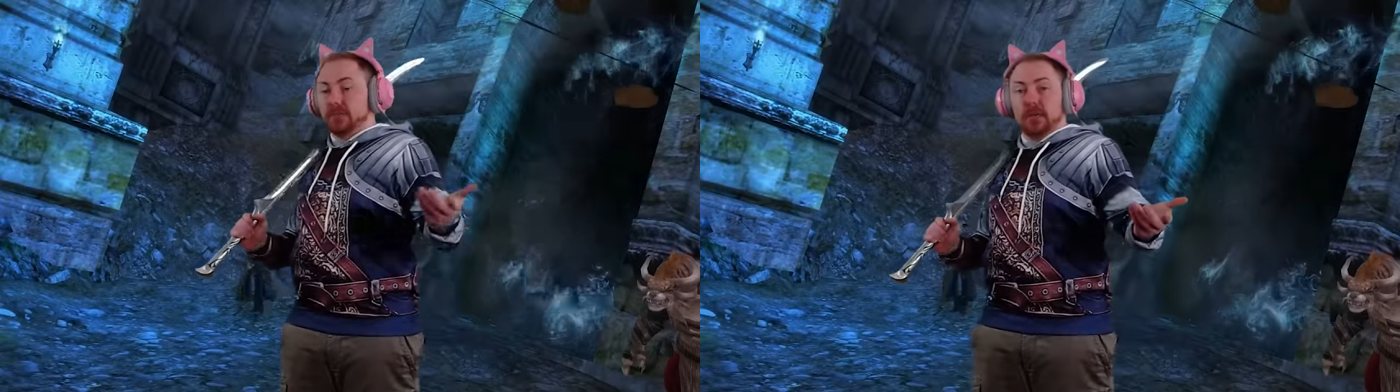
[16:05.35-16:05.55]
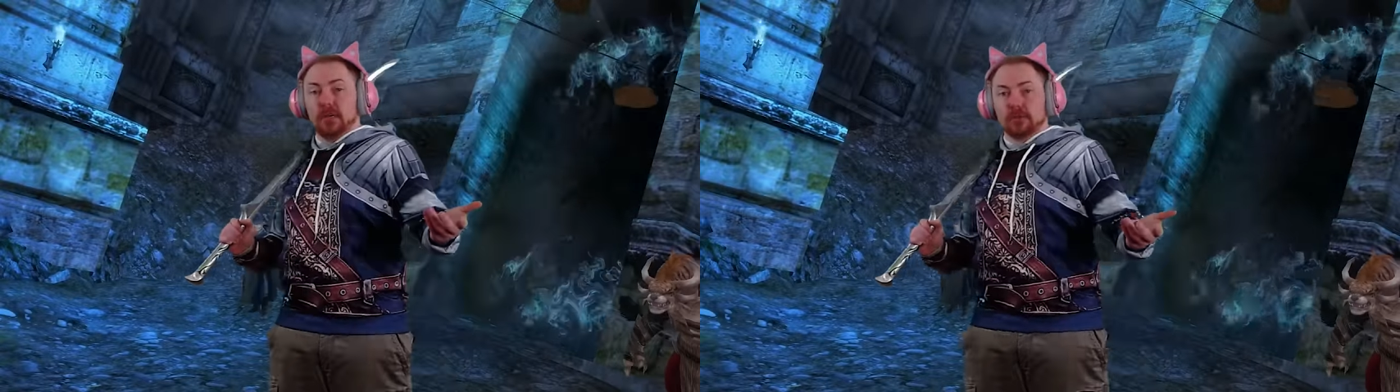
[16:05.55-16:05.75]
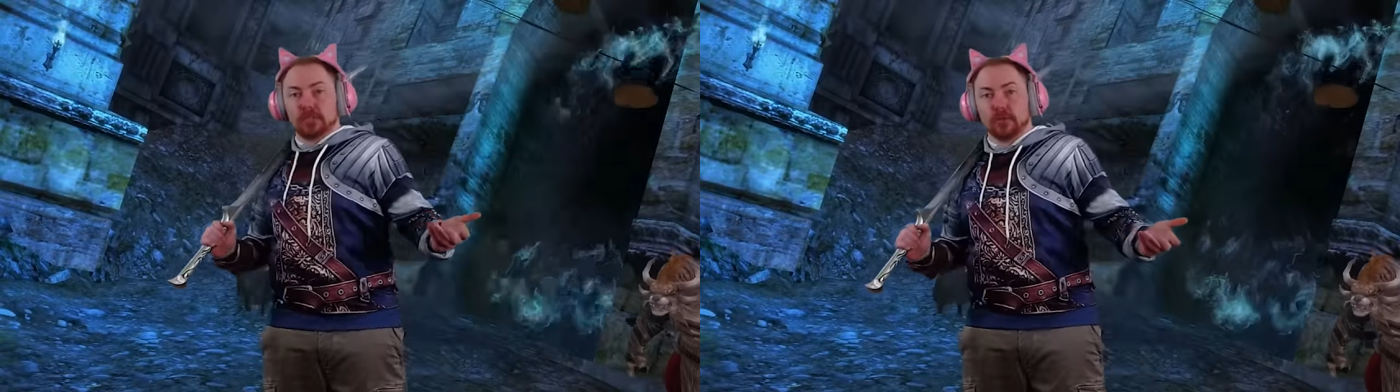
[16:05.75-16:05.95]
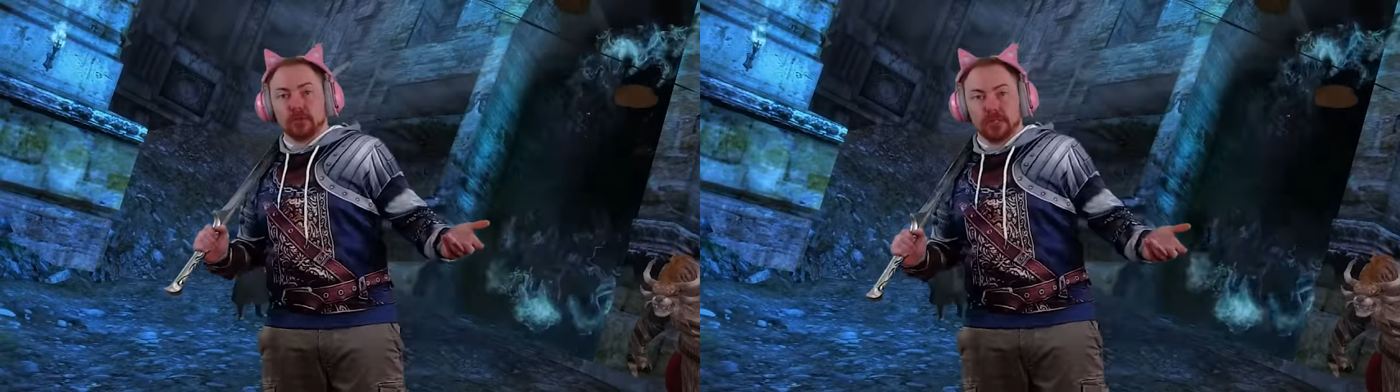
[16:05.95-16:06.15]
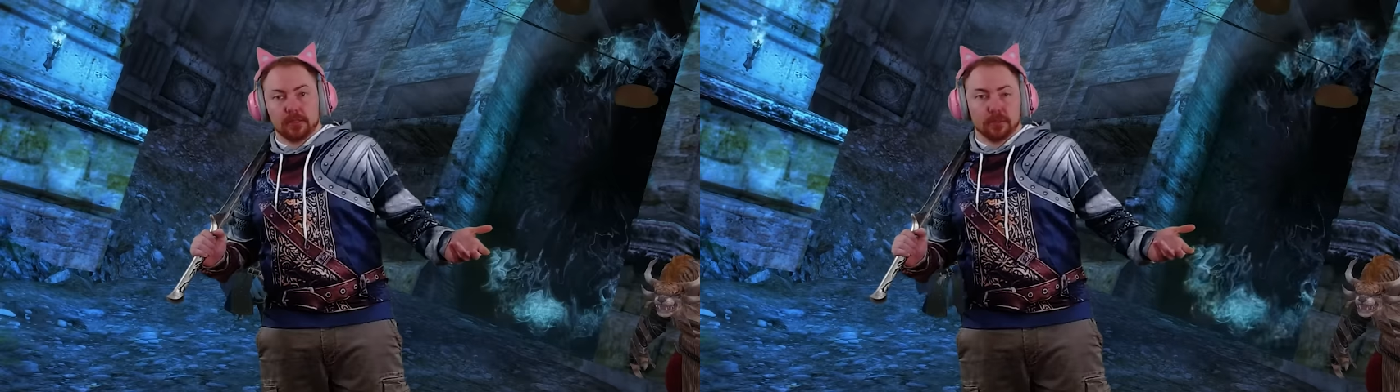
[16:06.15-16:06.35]
been a
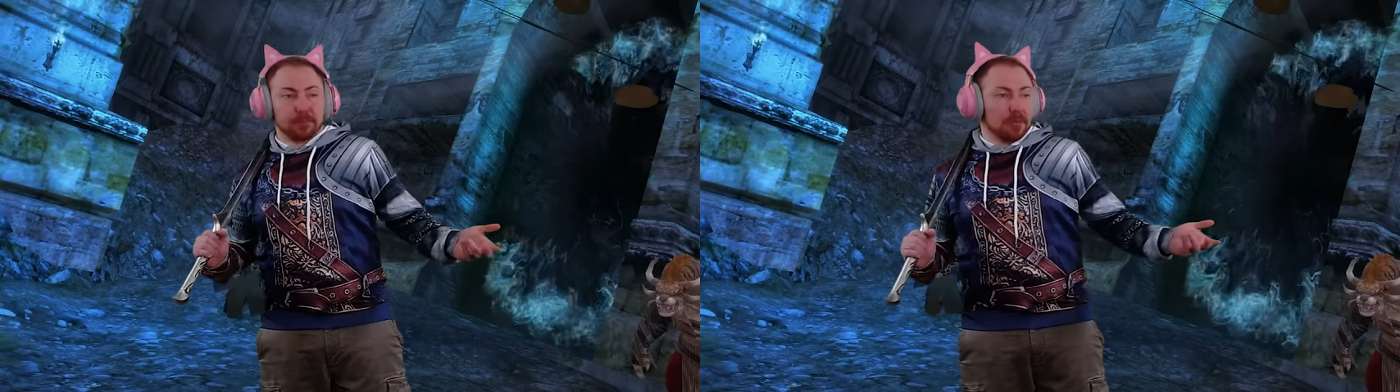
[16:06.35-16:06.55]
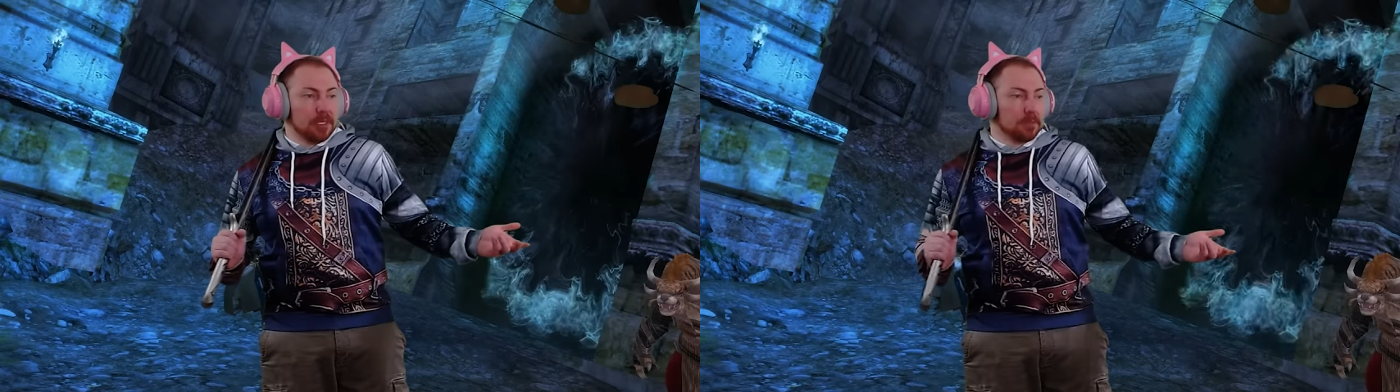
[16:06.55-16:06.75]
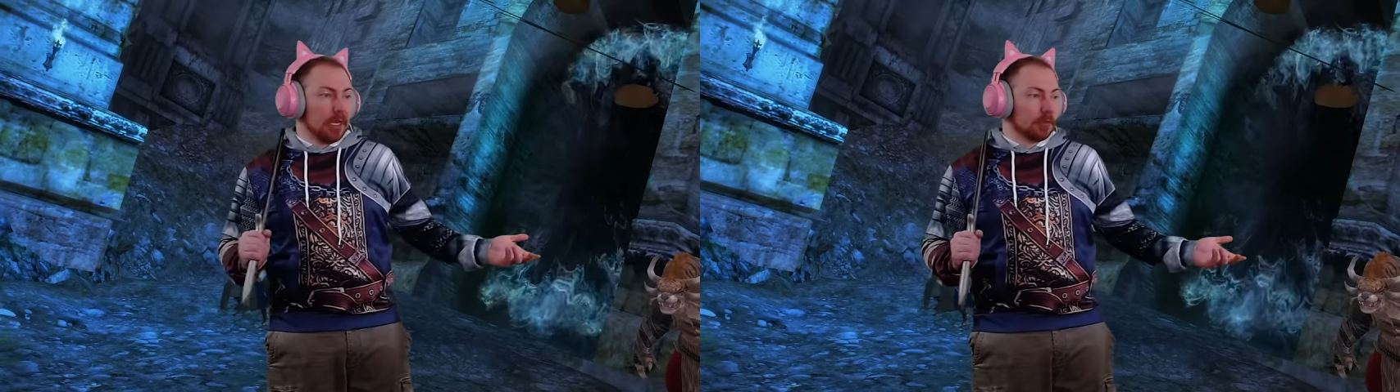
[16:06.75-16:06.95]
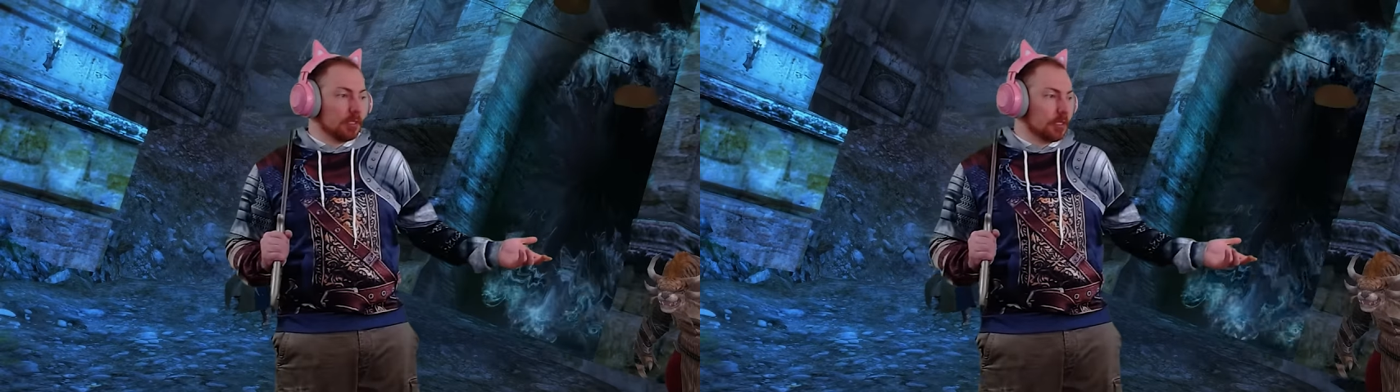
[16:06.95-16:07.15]
salty little baby about this